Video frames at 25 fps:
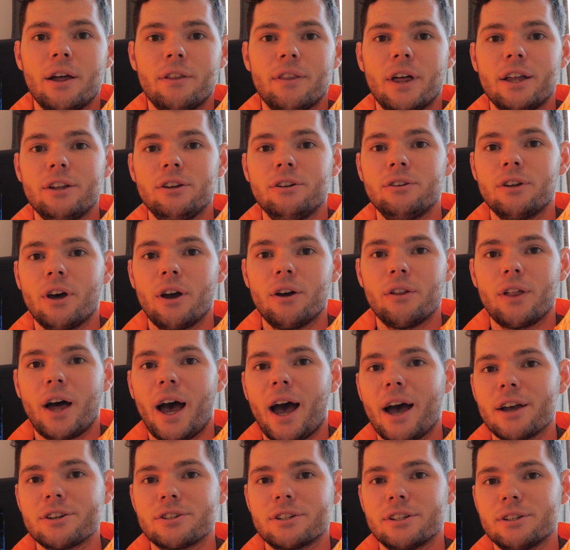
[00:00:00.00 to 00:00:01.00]
then you know that
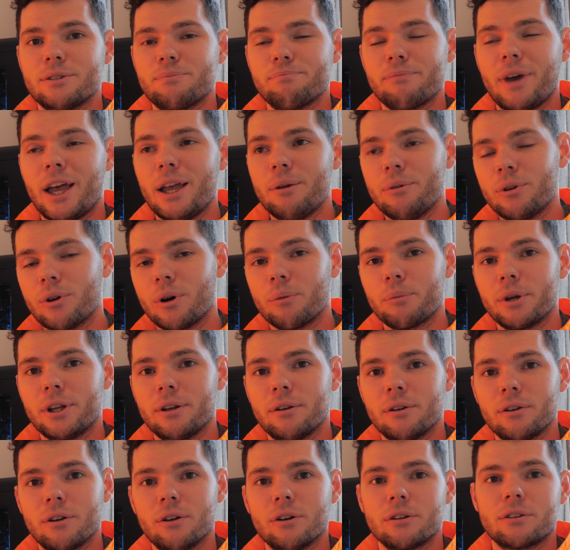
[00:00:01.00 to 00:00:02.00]
actually it's maybe not
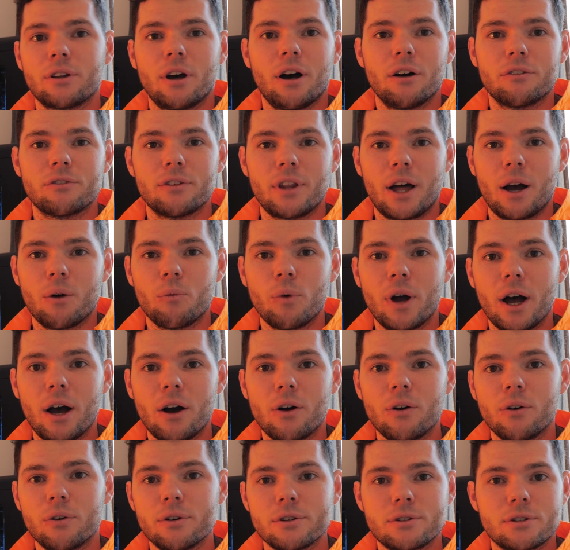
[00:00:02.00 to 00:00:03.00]
been looked after that
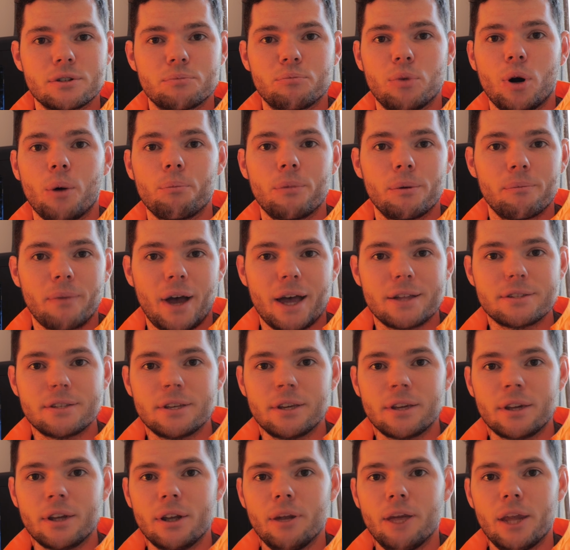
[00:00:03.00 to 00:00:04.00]
well, or it's just
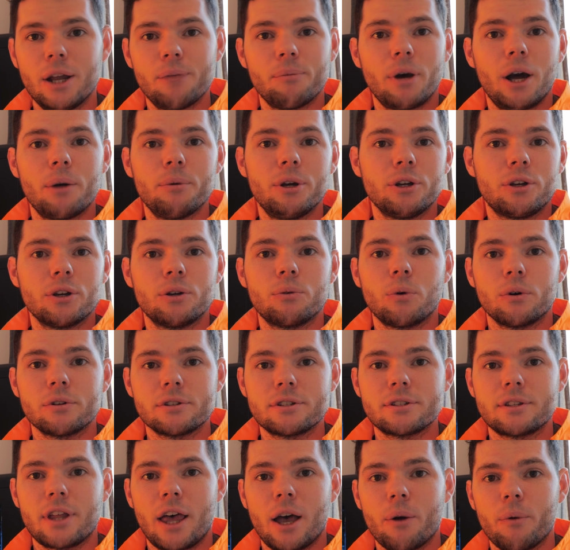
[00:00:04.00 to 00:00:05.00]
problematic. And it might be a good one
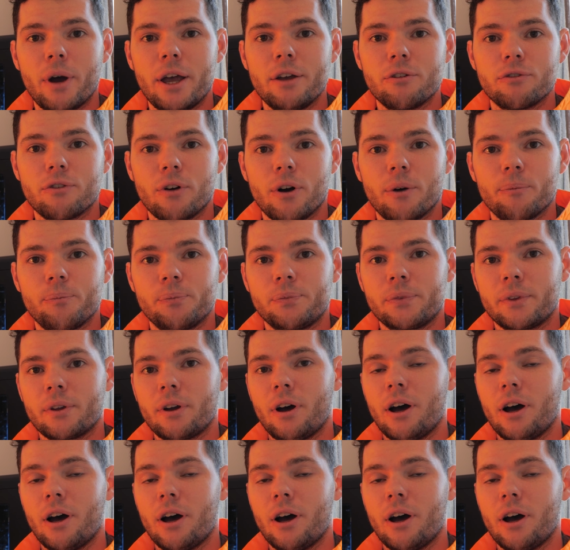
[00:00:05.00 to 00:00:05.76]
to stay away from.